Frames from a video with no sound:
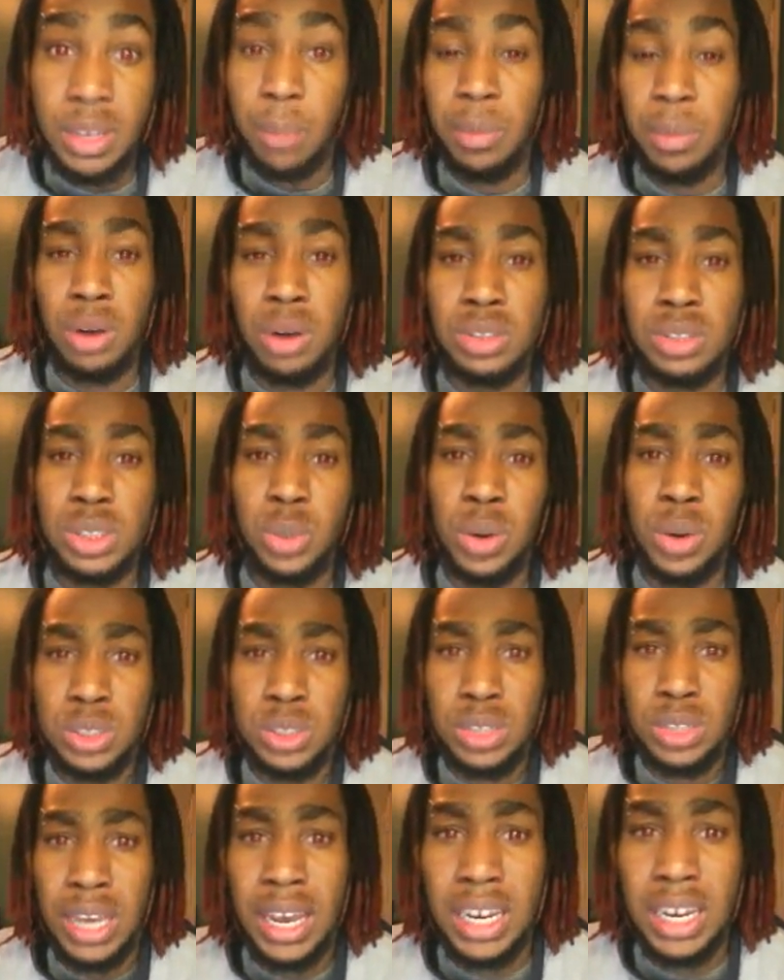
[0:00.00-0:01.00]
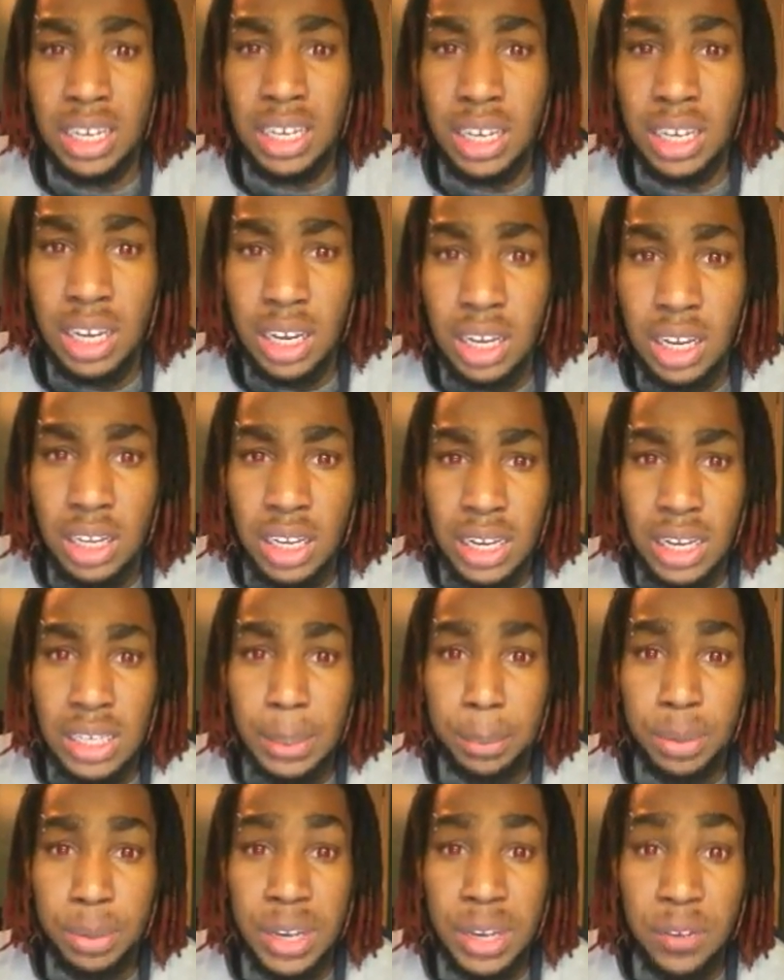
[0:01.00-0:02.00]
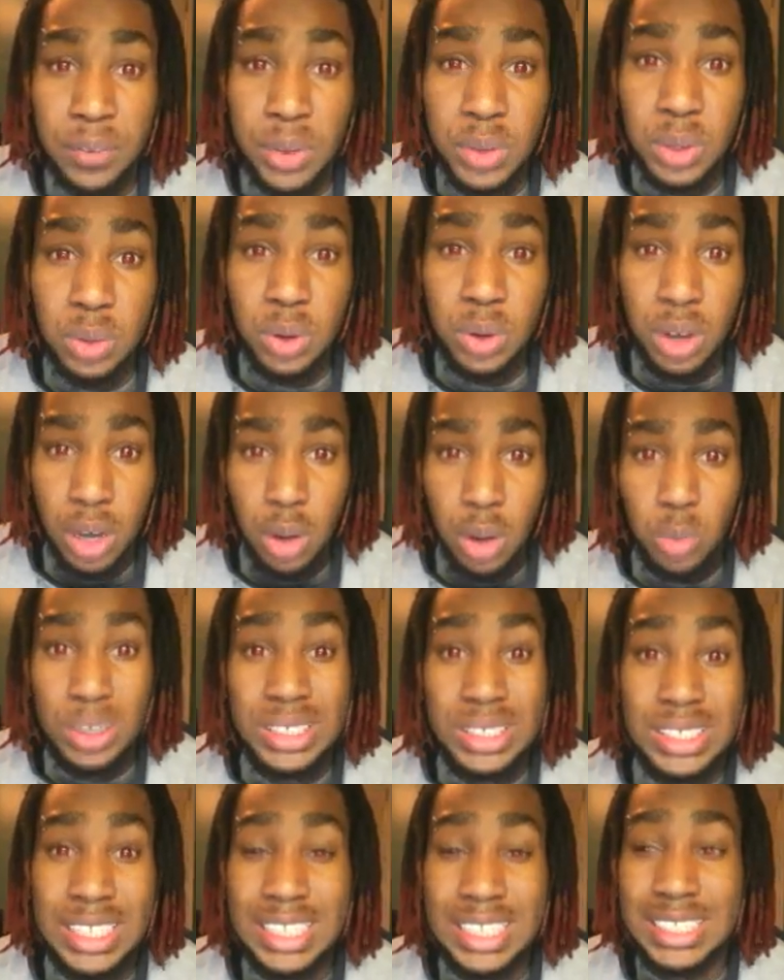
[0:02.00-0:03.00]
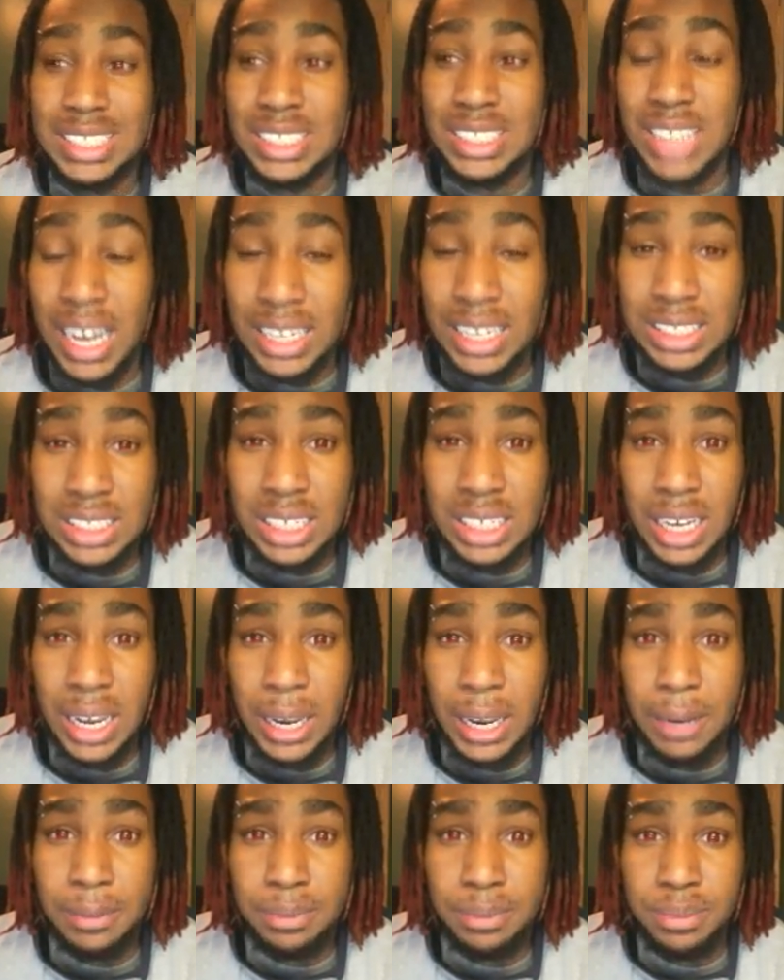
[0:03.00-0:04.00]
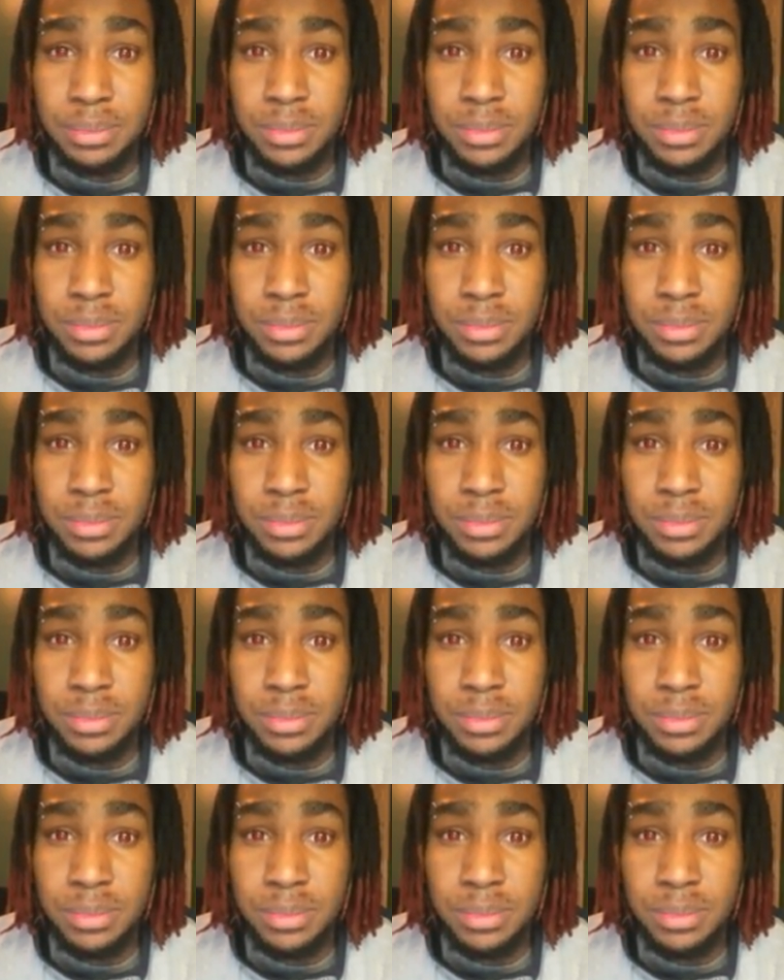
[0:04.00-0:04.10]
But on 280, in the preview, we see Sasuke